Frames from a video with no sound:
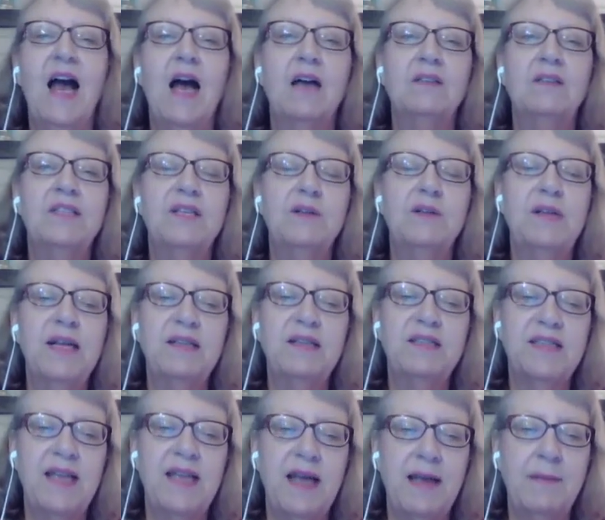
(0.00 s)
I'll see you next
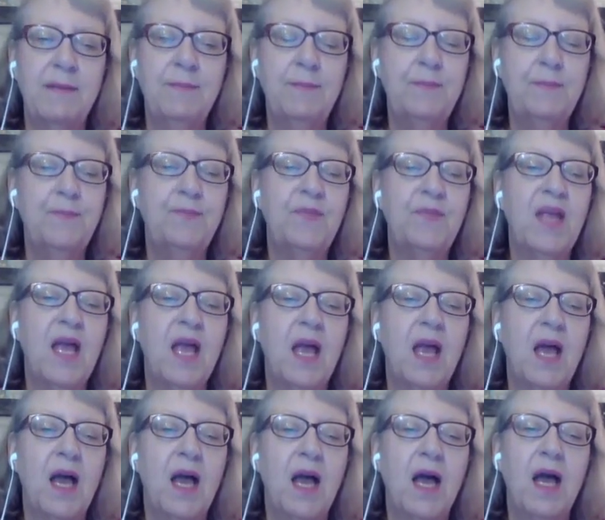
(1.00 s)
time
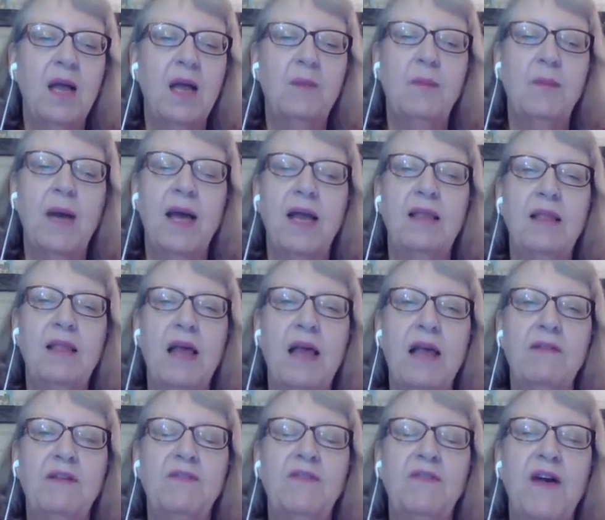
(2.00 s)
on my
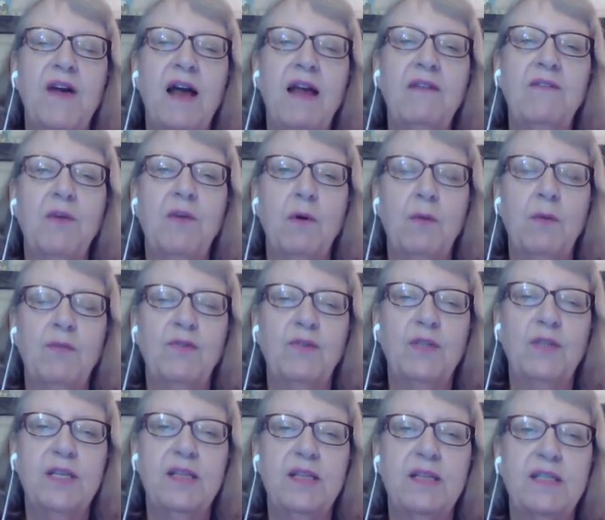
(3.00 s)
Live at 5.
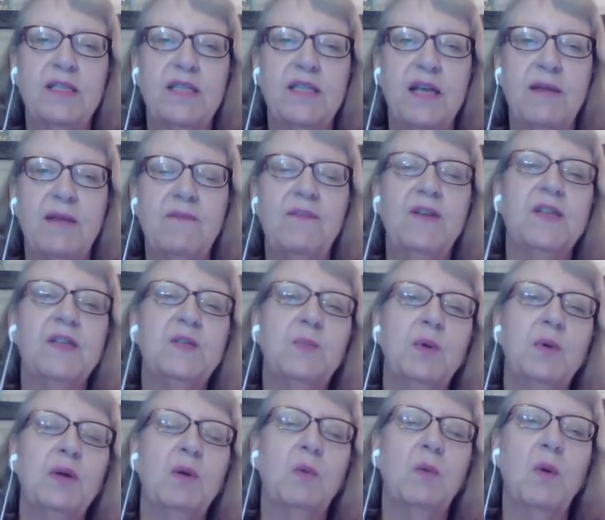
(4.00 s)
Hopefully this time
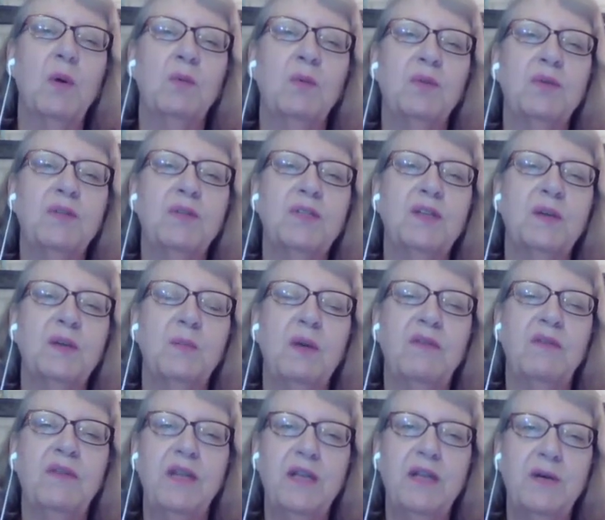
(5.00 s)
Facebook won't shut
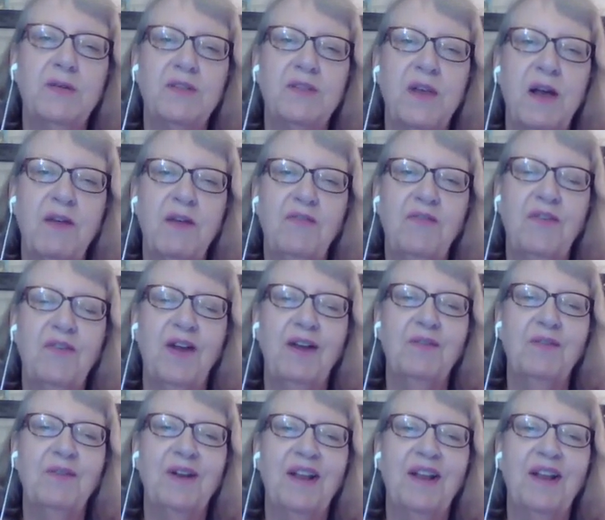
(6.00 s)
my videos off right